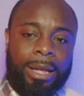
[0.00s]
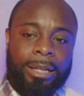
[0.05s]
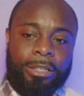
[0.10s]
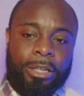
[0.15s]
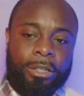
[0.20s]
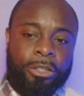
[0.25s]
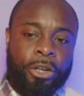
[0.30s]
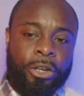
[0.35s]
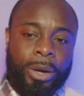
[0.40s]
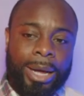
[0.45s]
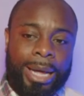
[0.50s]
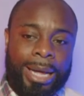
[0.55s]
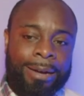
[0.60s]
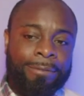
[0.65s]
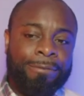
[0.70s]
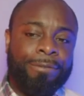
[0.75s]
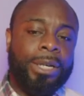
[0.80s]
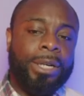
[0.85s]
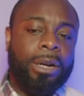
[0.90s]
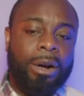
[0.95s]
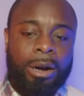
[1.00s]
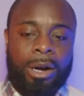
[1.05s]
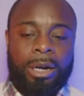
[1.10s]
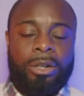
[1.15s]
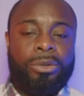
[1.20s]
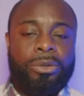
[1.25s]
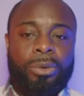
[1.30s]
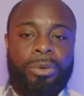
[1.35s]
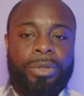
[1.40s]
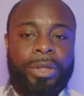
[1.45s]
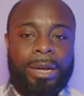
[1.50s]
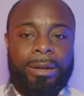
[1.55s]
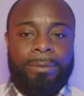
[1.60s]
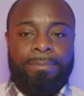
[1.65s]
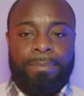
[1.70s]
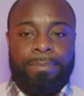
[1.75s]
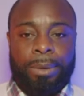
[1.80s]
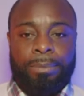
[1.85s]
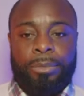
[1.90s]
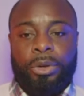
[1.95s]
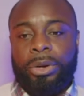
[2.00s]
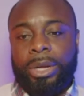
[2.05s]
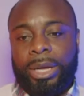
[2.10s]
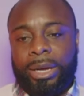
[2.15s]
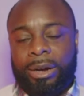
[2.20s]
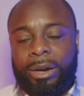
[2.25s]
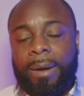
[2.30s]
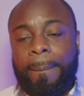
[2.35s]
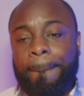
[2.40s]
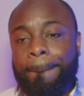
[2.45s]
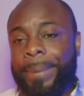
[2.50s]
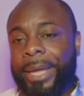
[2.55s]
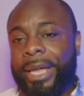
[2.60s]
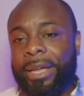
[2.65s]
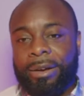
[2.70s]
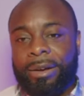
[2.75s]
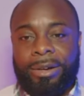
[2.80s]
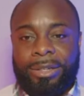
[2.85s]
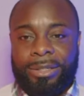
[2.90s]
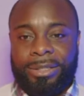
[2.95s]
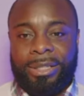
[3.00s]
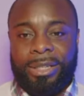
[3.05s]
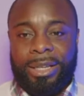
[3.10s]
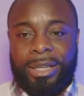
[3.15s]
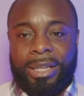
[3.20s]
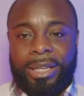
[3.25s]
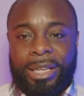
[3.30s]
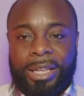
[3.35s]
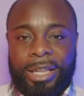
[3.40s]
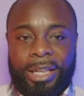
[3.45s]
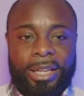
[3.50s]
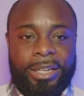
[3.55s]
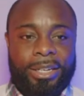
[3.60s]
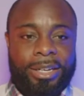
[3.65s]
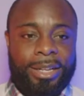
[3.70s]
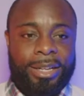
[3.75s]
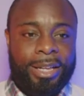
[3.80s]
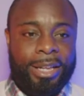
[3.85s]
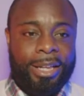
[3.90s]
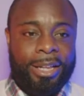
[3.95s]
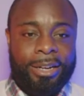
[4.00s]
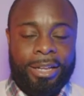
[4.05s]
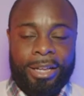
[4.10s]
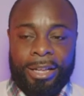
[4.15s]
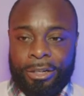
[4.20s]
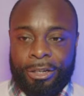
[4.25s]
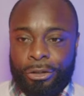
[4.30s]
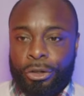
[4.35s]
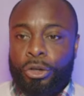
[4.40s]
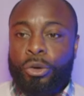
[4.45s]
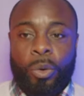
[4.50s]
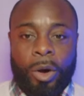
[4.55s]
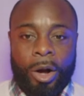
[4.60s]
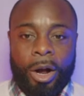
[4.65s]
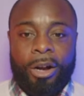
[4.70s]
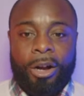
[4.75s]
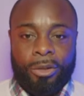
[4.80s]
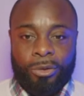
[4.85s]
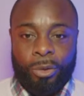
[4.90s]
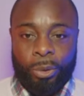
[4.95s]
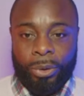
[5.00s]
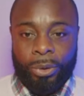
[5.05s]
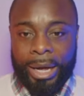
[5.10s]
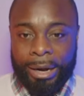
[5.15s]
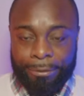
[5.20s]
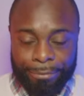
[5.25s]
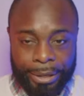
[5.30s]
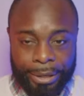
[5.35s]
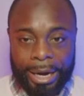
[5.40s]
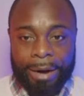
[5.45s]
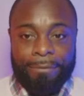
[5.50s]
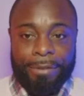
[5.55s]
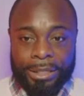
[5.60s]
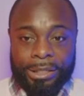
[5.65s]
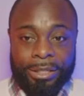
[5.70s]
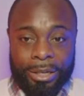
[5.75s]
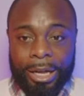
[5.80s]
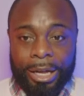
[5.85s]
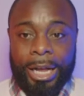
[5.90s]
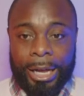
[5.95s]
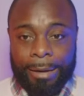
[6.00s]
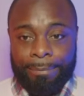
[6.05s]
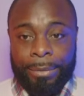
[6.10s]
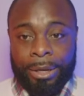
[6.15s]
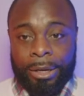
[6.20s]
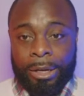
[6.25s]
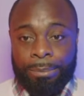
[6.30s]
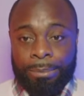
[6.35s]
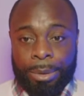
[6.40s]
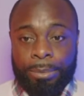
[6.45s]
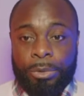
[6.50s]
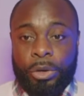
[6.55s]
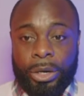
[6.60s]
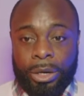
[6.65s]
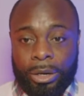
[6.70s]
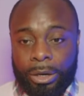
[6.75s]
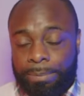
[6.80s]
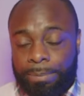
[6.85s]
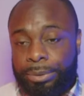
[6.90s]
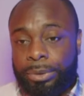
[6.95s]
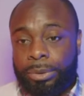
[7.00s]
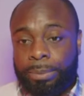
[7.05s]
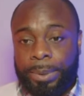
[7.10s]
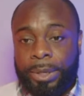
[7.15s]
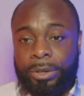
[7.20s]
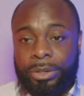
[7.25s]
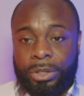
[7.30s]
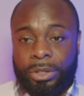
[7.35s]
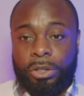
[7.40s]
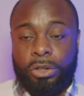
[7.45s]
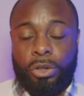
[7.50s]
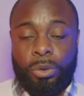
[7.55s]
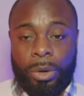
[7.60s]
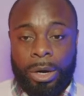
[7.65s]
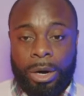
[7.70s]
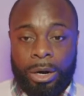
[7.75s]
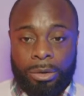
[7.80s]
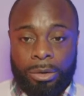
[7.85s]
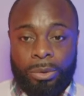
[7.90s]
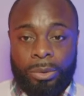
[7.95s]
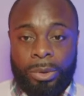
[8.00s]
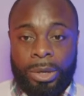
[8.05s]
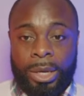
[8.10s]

you know, every article that Bermuda appears in a new article, every time Bermuda appears in a new article,